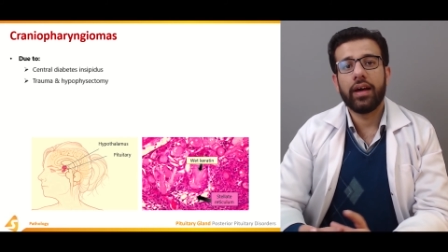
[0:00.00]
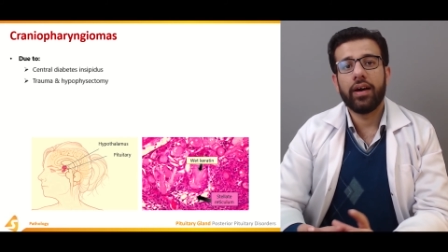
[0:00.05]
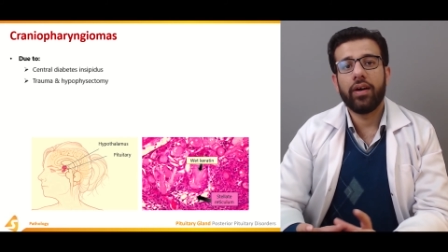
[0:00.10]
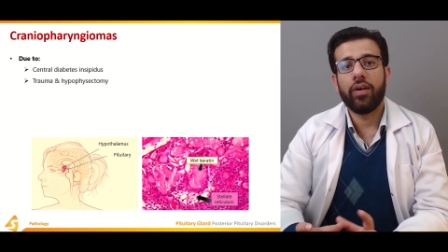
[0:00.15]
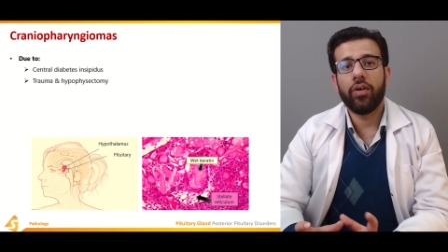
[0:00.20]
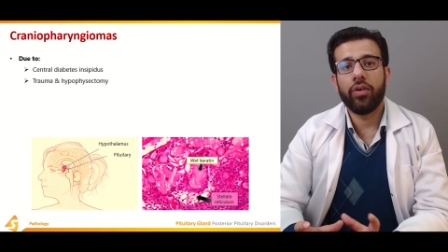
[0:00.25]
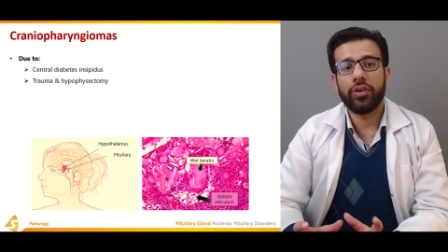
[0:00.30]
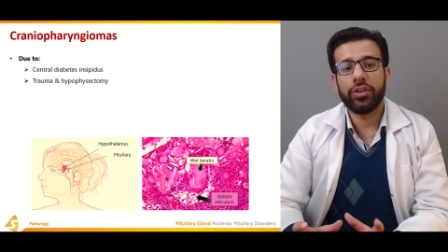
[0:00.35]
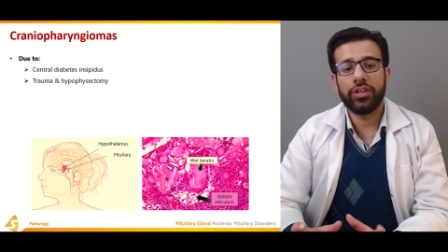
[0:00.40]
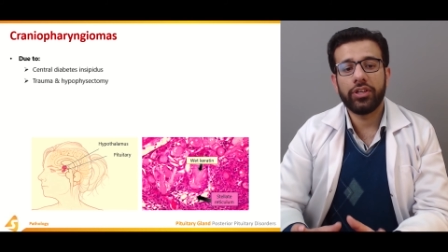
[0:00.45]

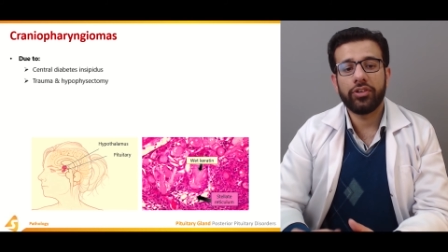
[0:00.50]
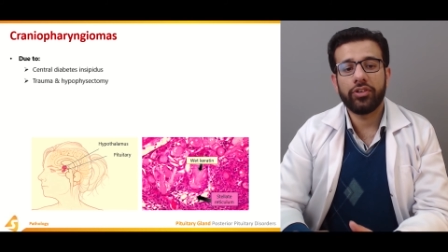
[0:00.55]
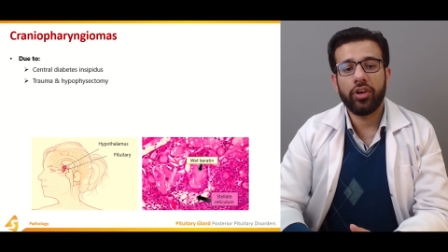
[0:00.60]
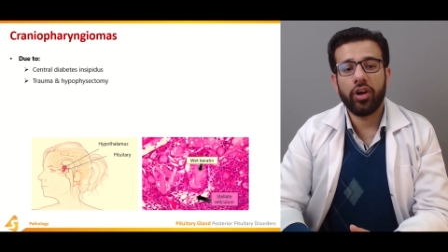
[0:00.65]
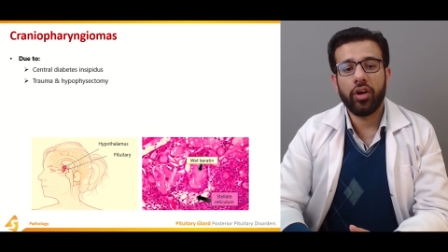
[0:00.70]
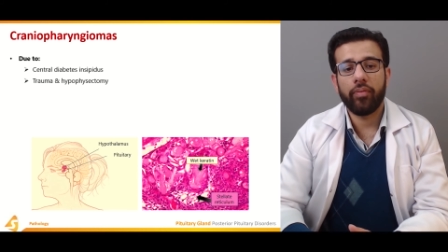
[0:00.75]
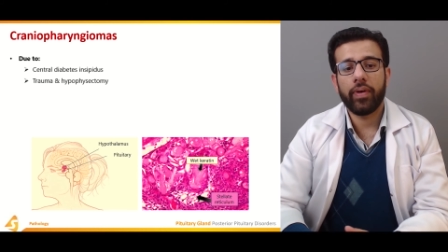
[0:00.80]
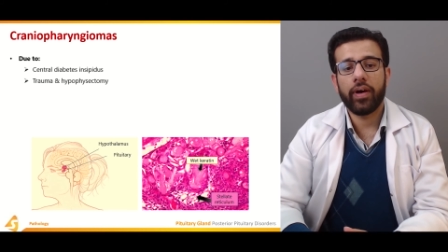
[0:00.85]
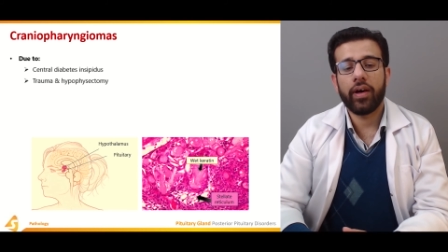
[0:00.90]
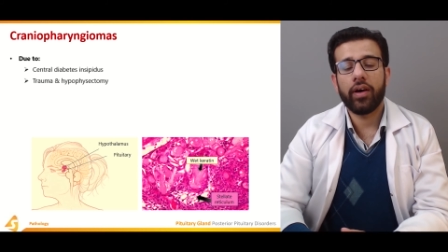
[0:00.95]
or the
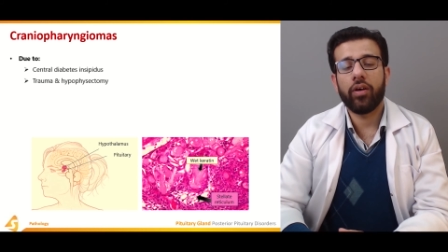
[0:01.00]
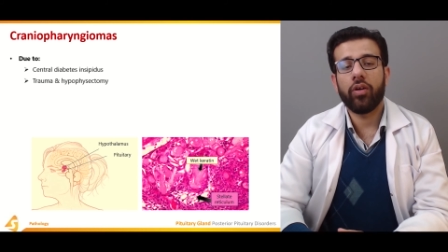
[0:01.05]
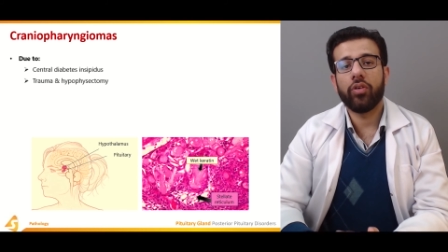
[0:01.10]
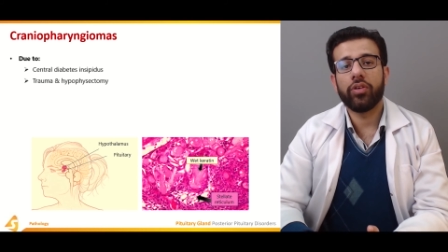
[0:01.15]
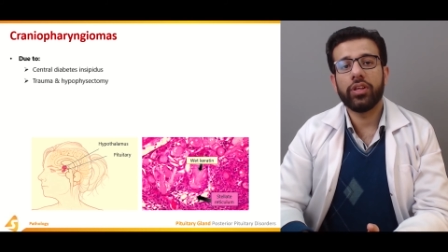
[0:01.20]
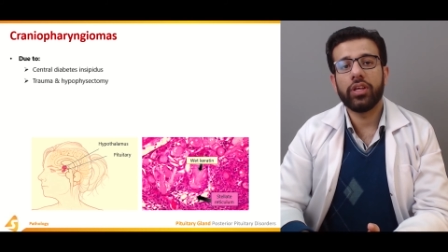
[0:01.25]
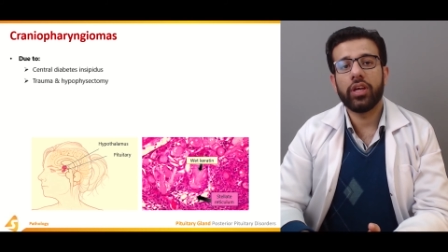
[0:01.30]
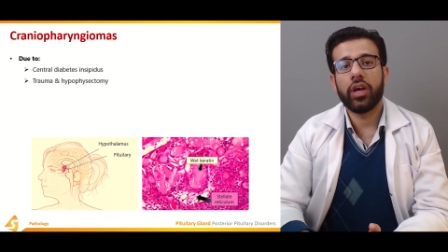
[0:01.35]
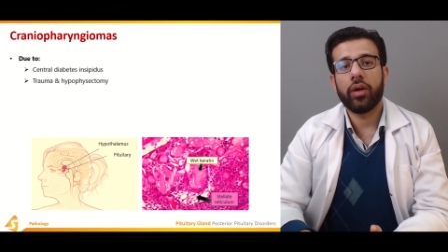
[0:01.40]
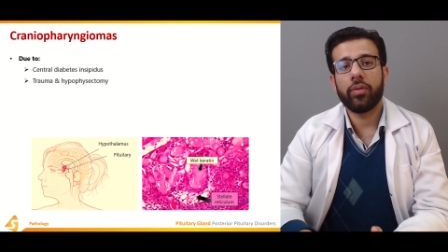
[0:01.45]
trauma
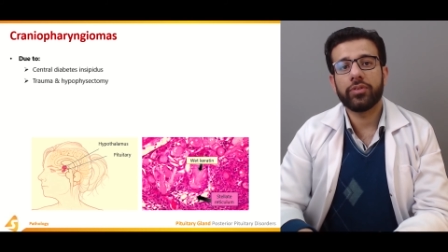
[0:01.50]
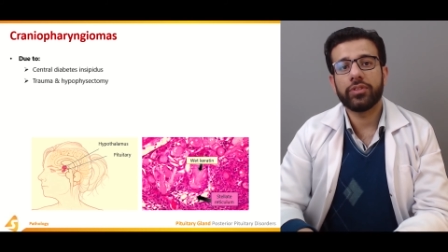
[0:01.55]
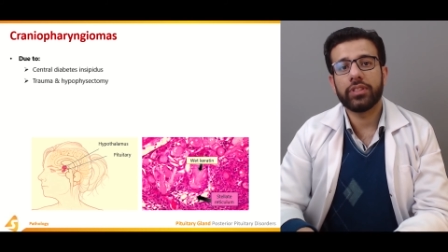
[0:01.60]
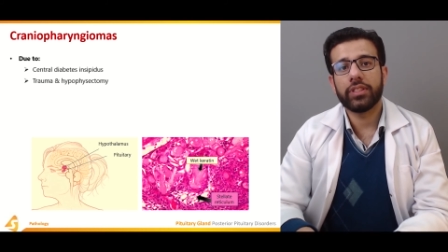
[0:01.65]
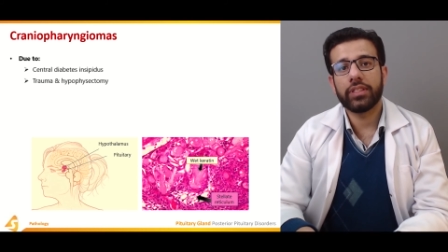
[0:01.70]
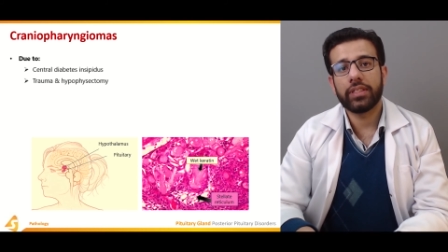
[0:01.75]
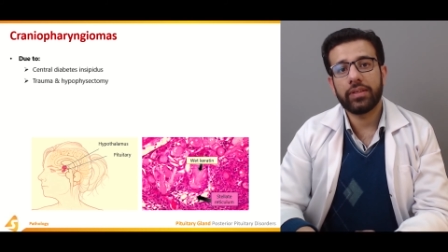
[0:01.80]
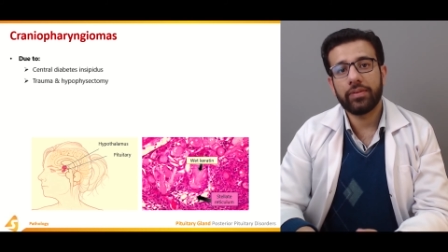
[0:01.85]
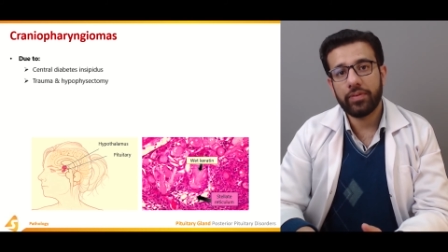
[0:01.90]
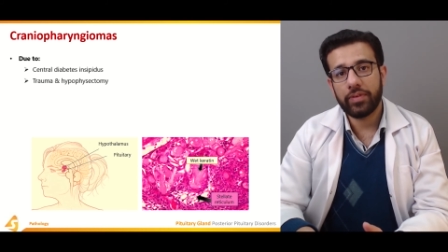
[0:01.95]
or the
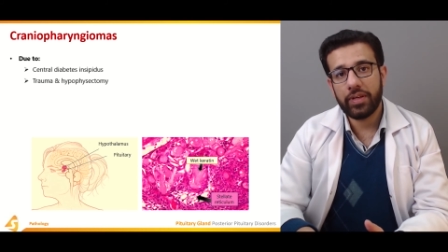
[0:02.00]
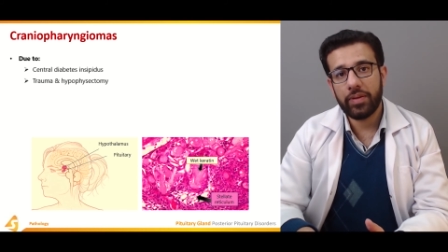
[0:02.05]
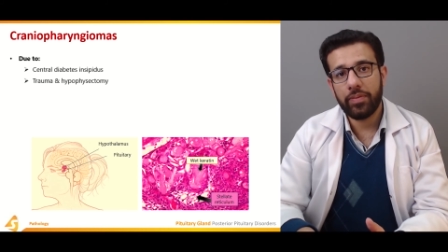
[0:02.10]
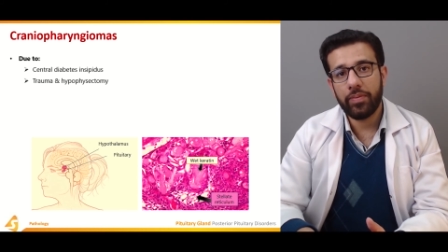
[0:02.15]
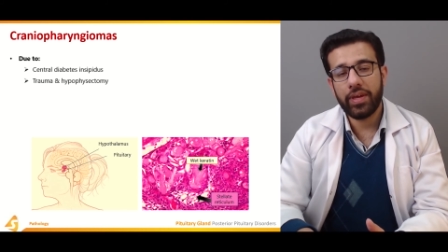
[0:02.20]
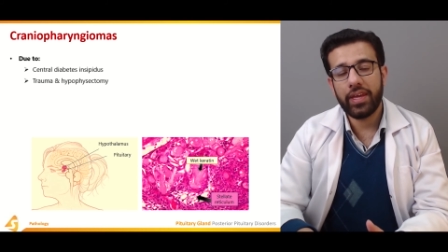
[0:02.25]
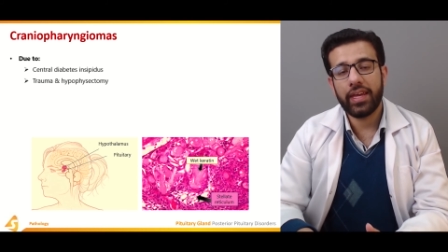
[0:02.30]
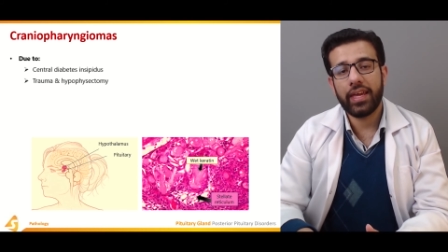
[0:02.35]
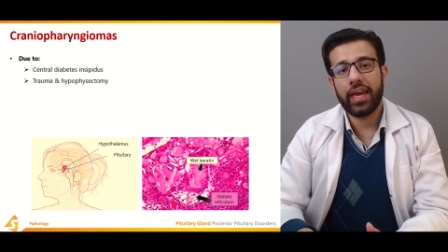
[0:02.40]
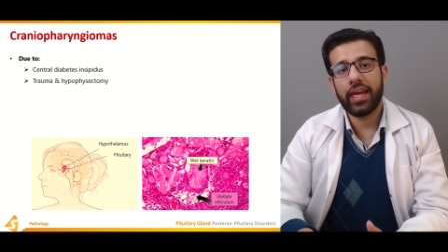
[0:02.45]

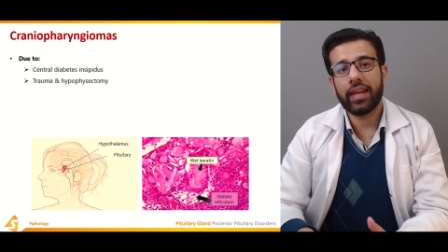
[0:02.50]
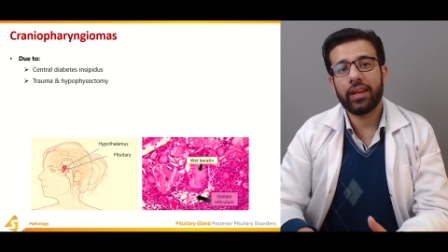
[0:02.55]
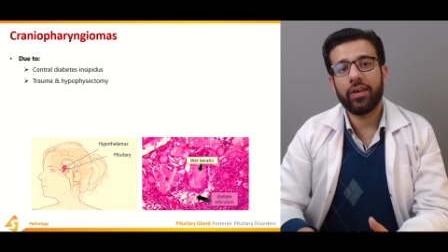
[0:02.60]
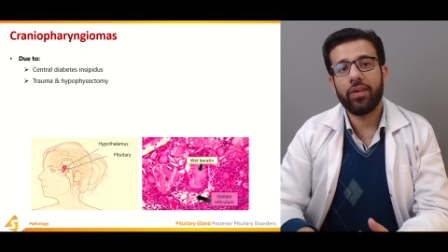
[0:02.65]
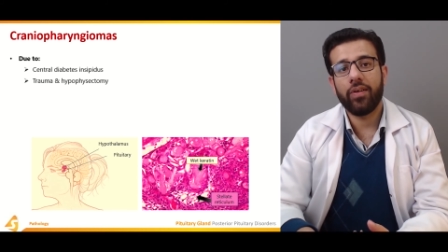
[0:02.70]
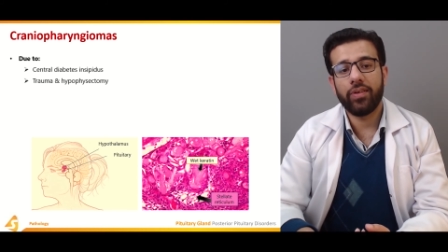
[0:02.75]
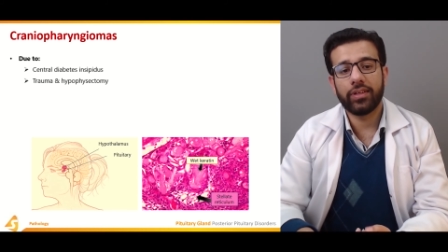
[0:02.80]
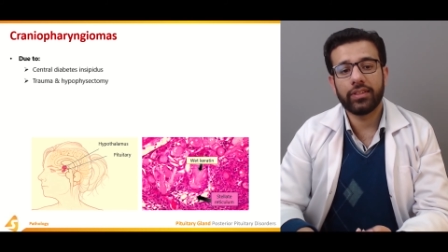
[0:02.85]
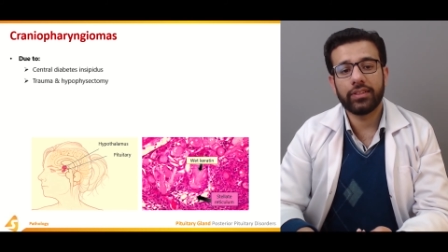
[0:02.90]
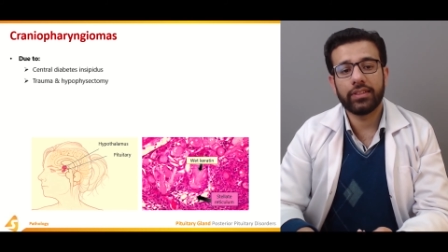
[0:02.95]
hypophysectomy can
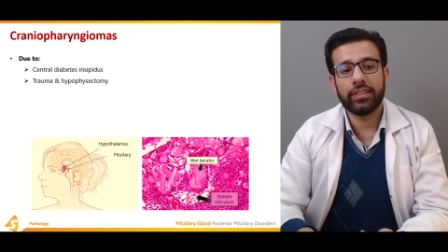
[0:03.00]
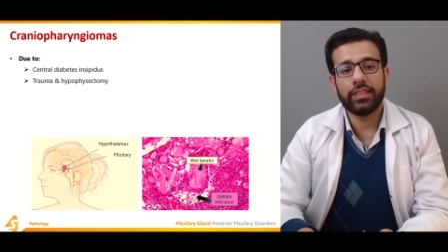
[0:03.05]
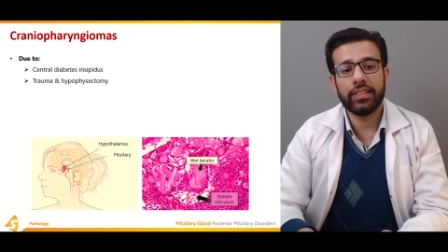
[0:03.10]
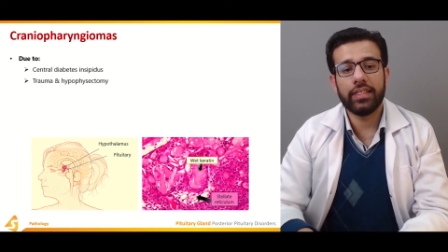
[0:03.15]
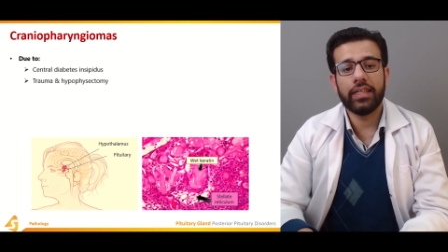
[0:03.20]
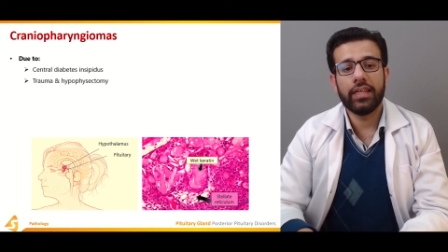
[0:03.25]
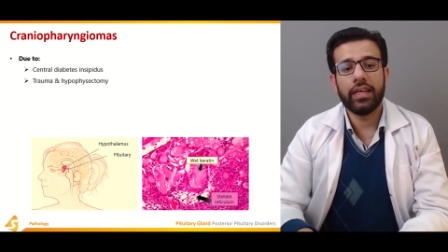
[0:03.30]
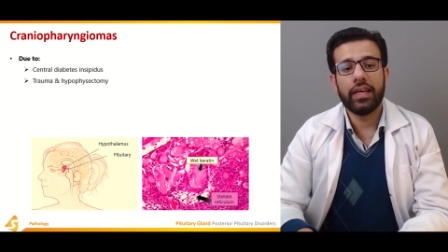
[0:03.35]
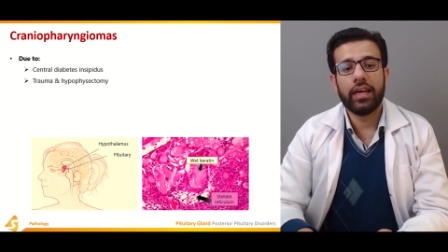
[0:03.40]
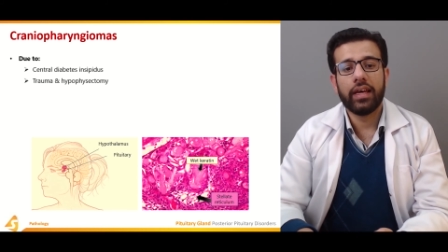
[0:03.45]
cause
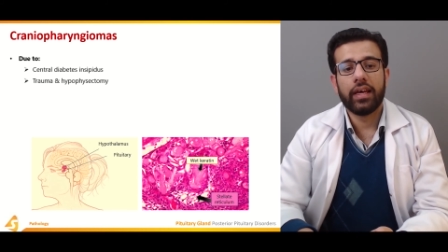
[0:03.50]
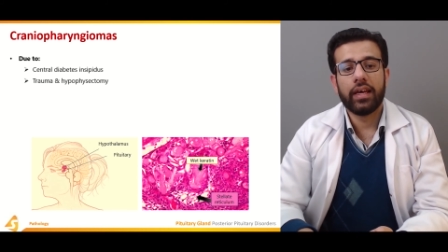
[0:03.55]
the